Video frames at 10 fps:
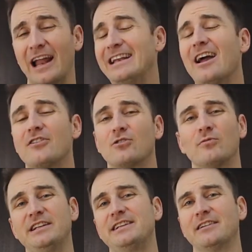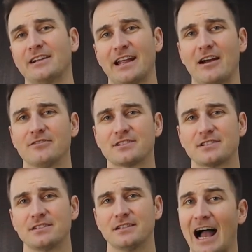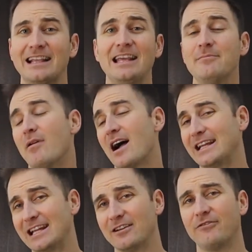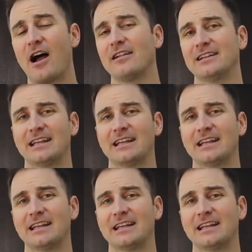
any other retail accounts. I keep mine in a filing